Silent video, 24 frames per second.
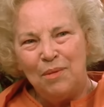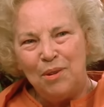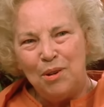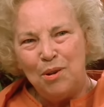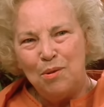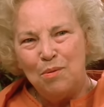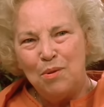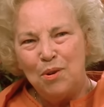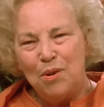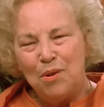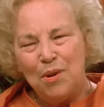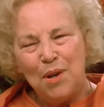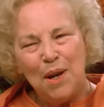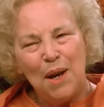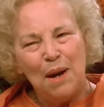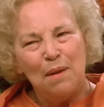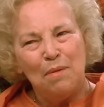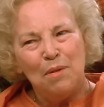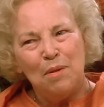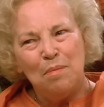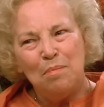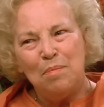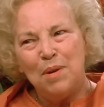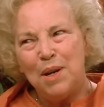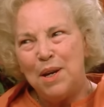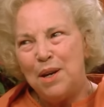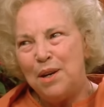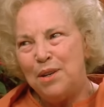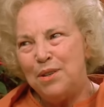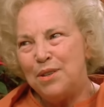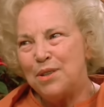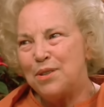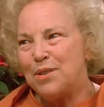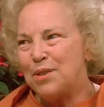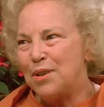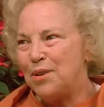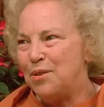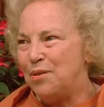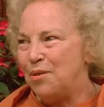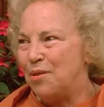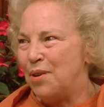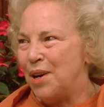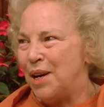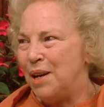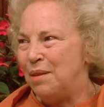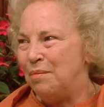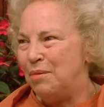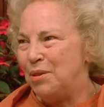You will never be just a
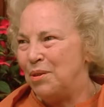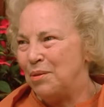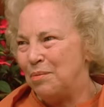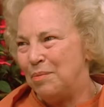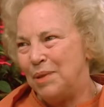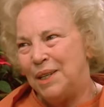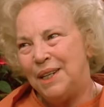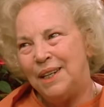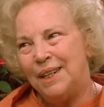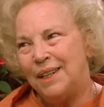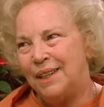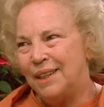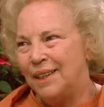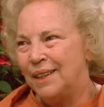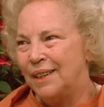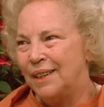dream to me.